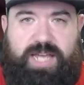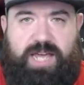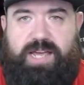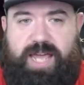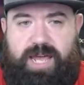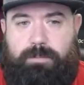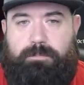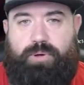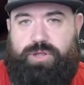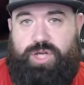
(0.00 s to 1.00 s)
a game,
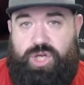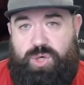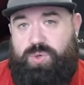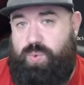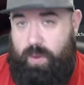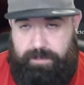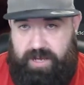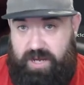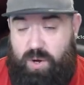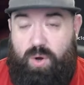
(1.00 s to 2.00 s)
but the queues were
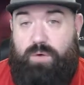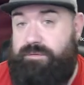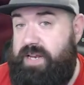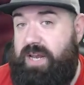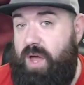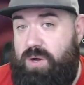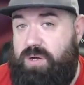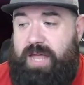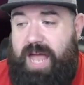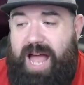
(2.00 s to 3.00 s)
being awfully long.
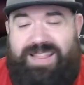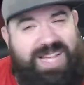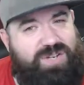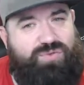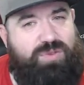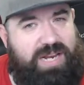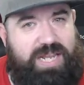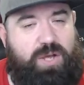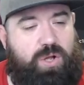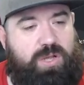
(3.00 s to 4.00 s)
And that's
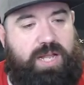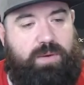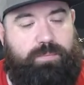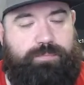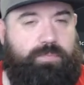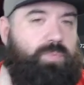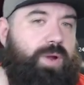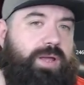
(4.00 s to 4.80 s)
really all that we're